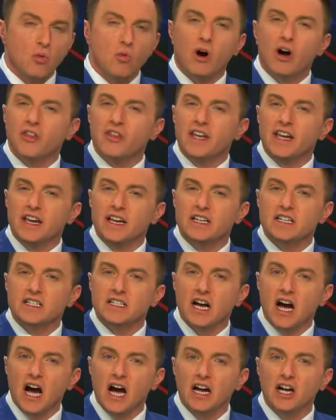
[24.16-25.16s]
While the
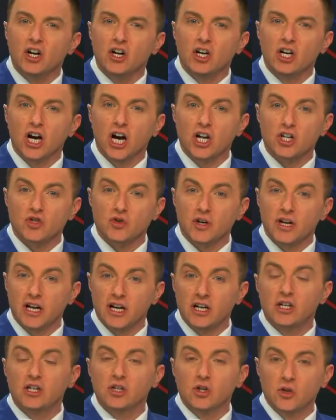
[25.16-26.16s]
entire country,
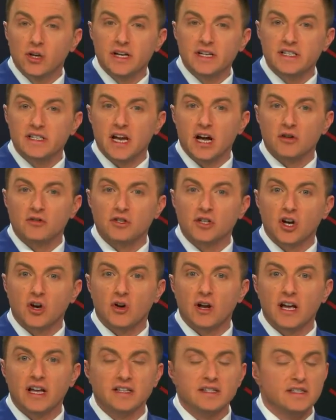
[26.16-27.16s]
including South
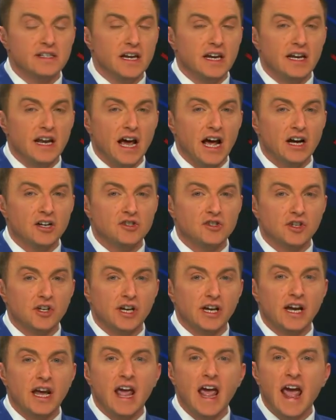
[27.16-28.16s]
Dakota, has seen
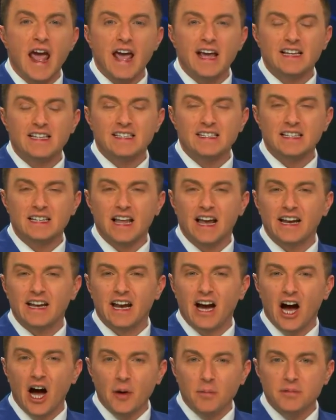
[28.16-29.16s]
actually a
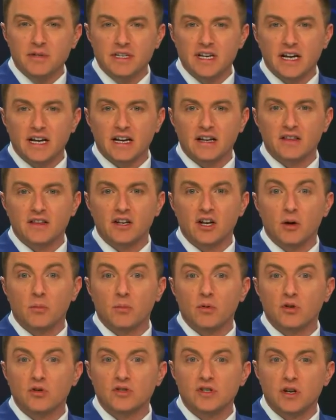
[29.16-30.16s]
slight uptick in the
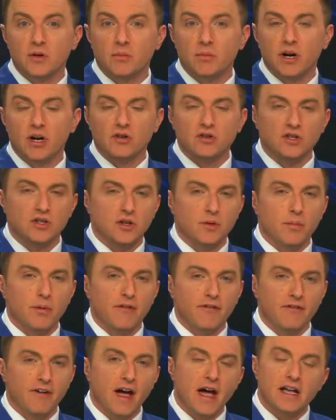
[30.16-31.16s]
numbers compared to the
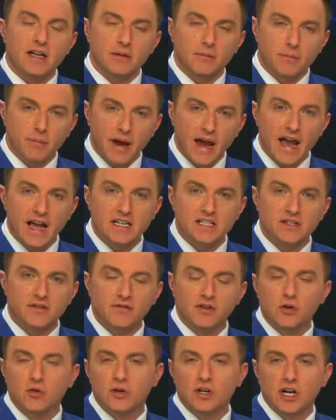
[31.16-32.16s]
past
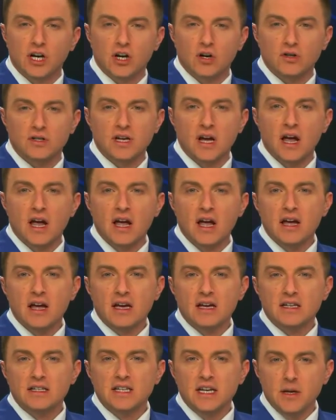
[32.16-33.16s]
few years,
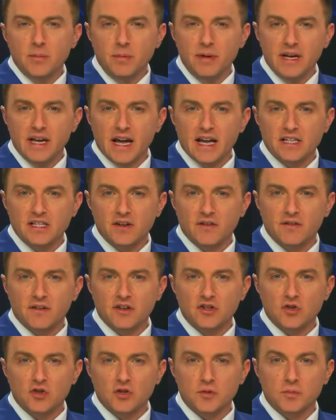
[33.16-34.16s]
DPS
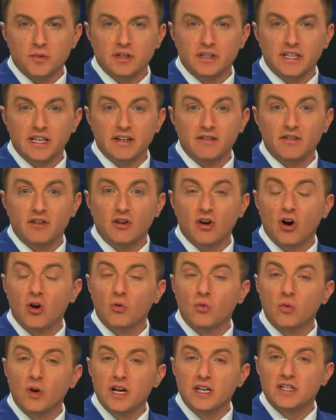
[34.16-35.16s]
officials believe there are
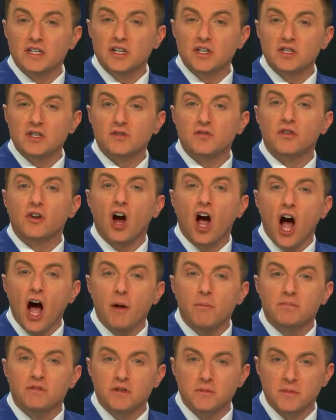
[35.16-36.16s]
reasons for
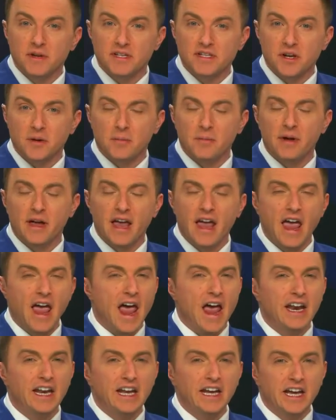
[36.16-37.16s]
optimism
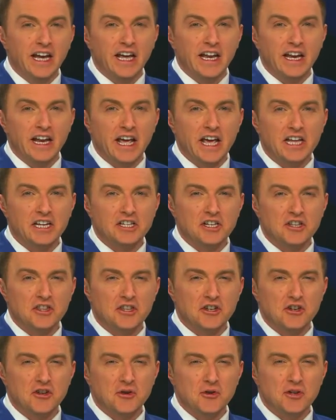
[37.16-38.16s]
heading in to the
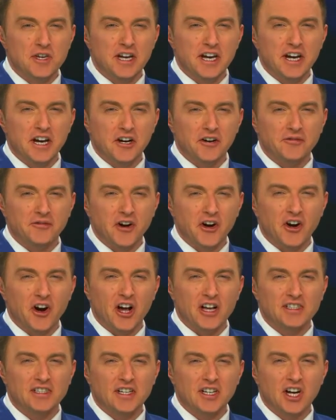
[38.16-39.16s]
new year. Our
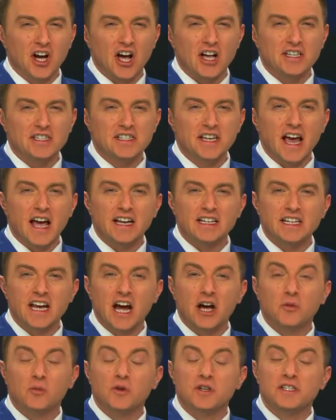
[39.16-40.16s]
Austin Goss sat
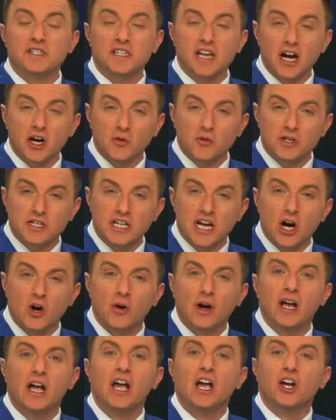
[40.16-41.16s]
down with
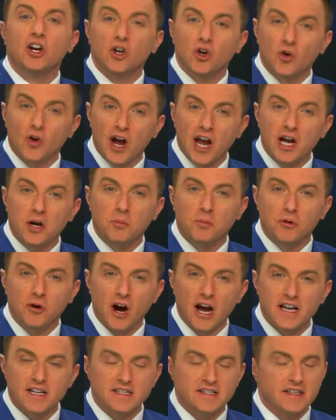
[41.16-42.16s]
Secretary Craig
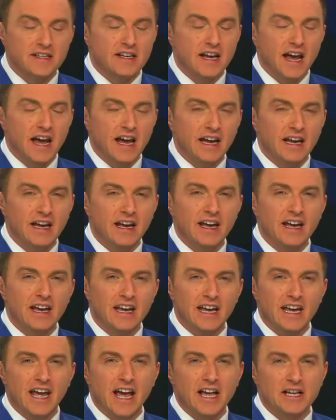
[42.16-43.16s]
Price today.
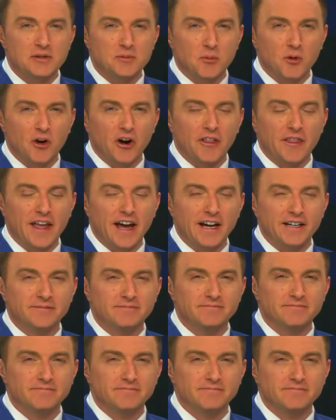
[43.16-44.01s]
He has more on that.